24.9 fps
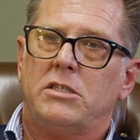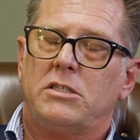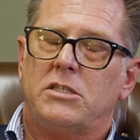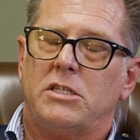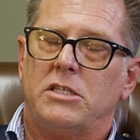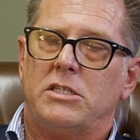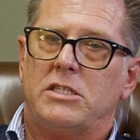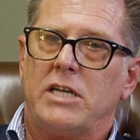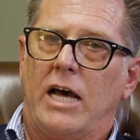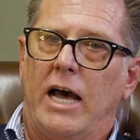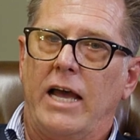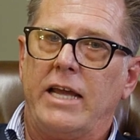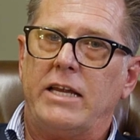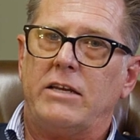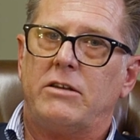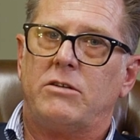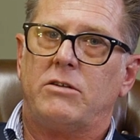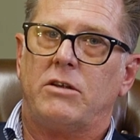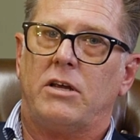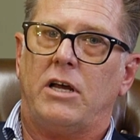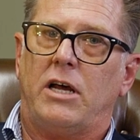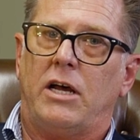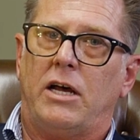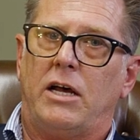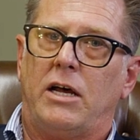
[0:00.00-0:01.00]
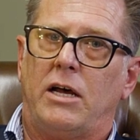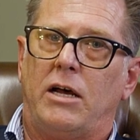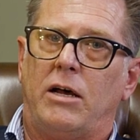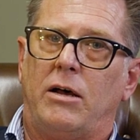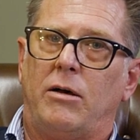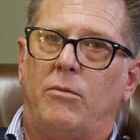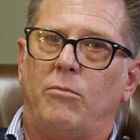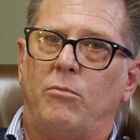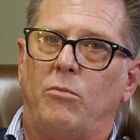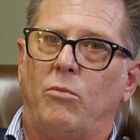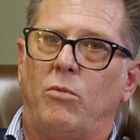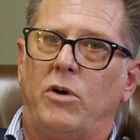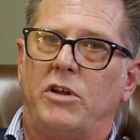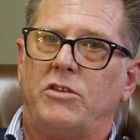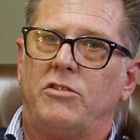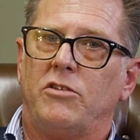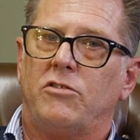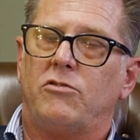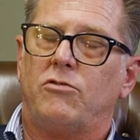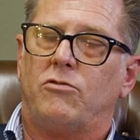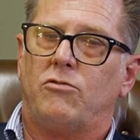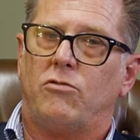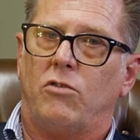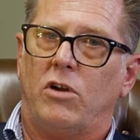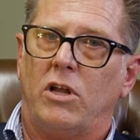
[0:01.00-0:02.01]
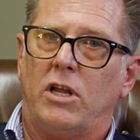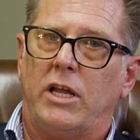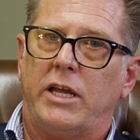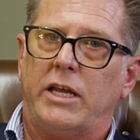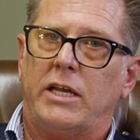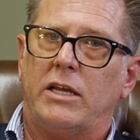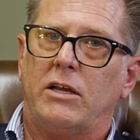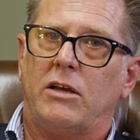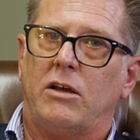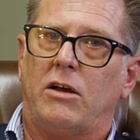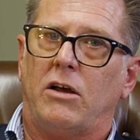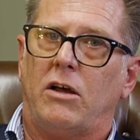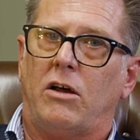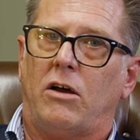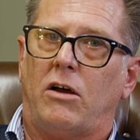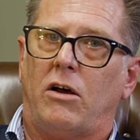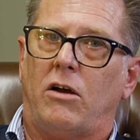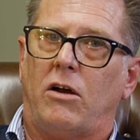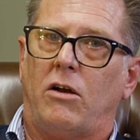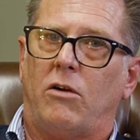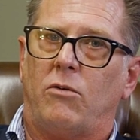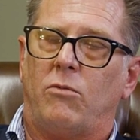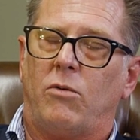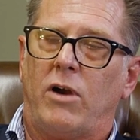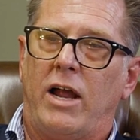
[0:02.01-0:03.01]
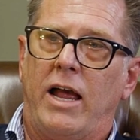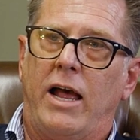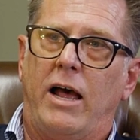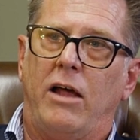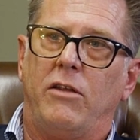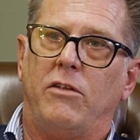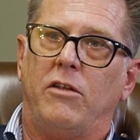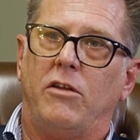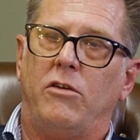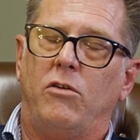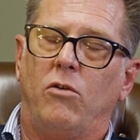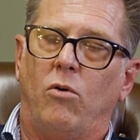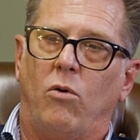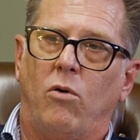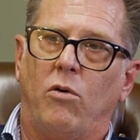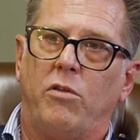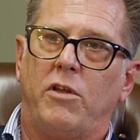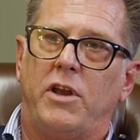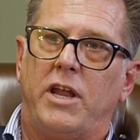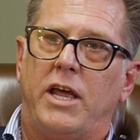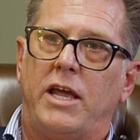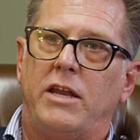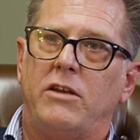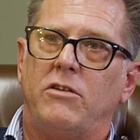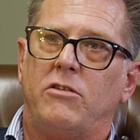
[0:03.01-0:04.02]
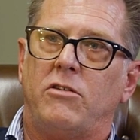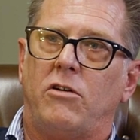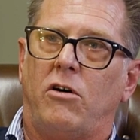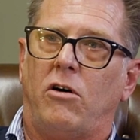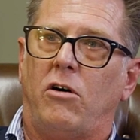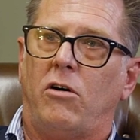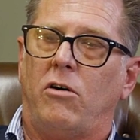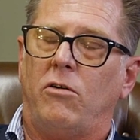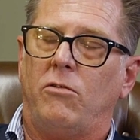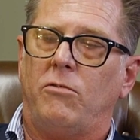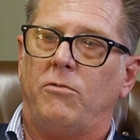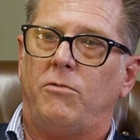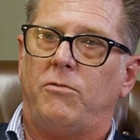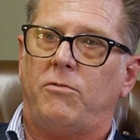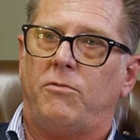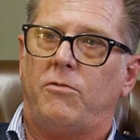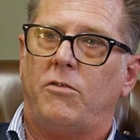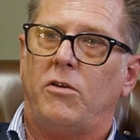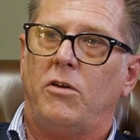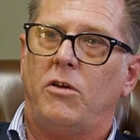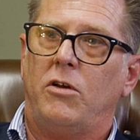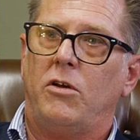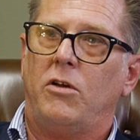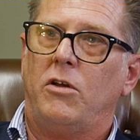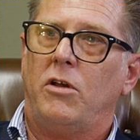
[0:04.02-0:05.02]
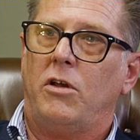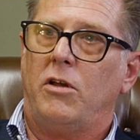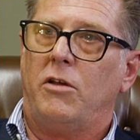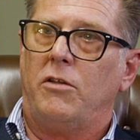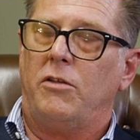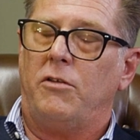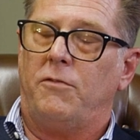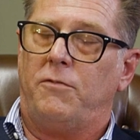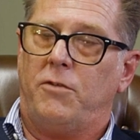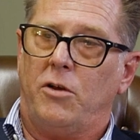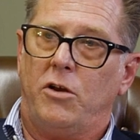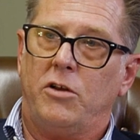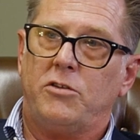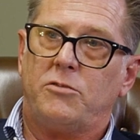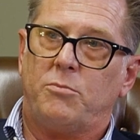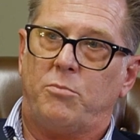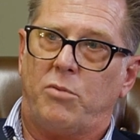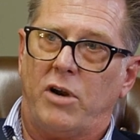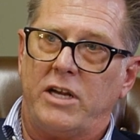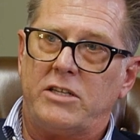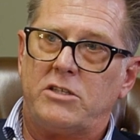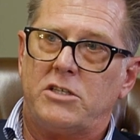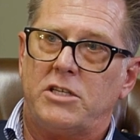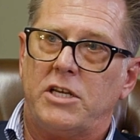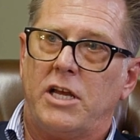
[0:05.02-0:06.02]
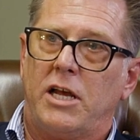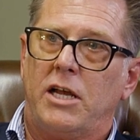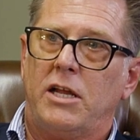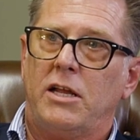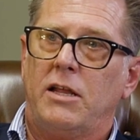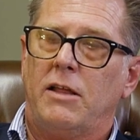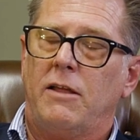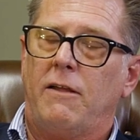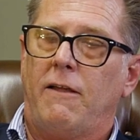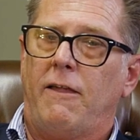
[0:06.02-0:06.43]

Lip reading: To date, we're just drilling around the northern end of the first breccia.